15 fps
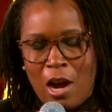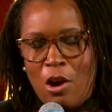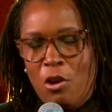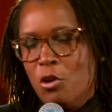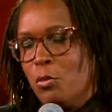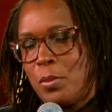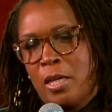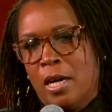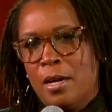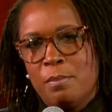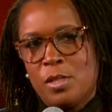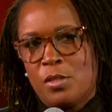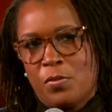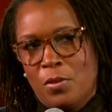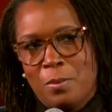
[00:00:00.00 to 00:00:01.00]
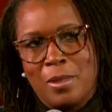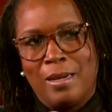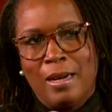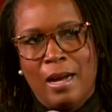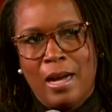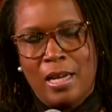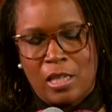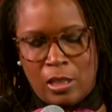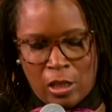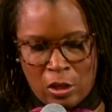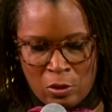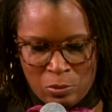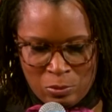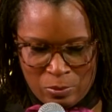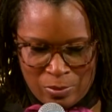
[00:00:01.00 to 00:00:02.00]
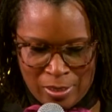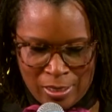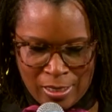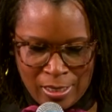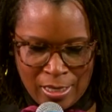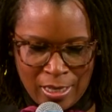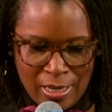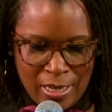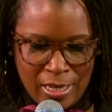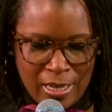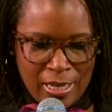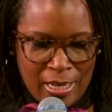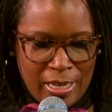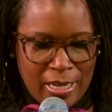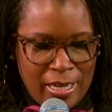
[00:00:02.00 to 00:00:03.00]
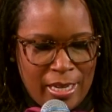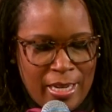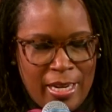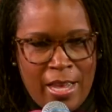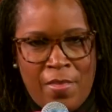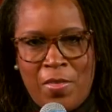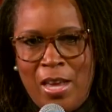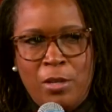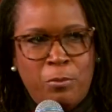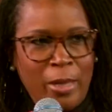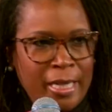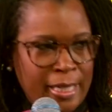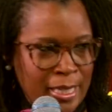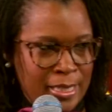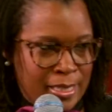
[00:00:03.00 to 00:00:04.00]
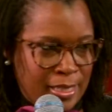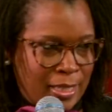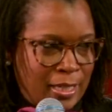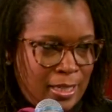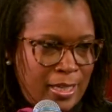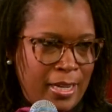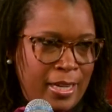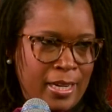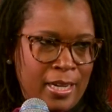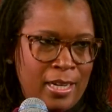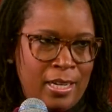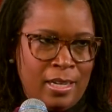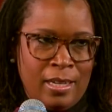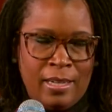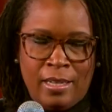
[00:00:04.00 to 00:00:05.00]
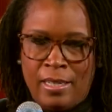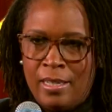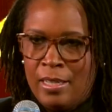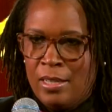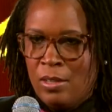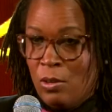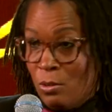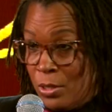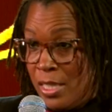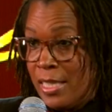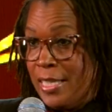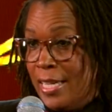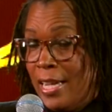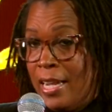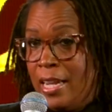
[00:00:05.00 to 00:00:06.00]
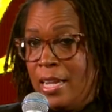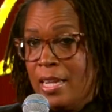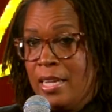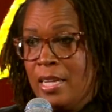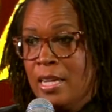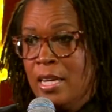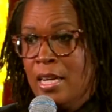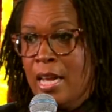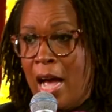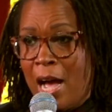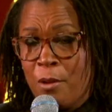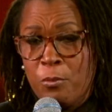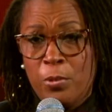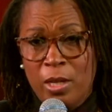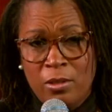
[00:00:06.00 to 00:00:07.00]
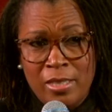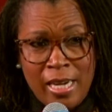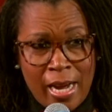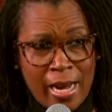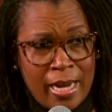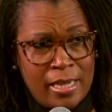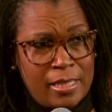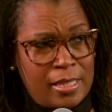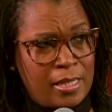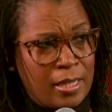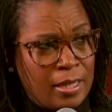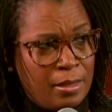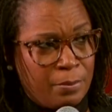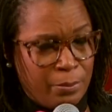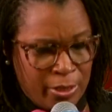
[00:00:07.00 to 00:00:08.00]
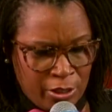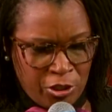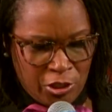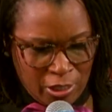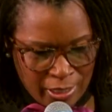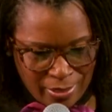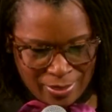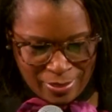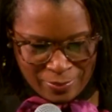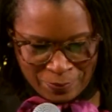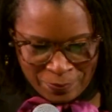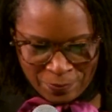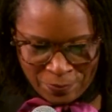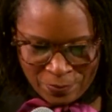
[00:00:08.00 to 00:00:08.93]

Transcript: hope comes from God alone, and that we can declare on today, "I will not be shaken."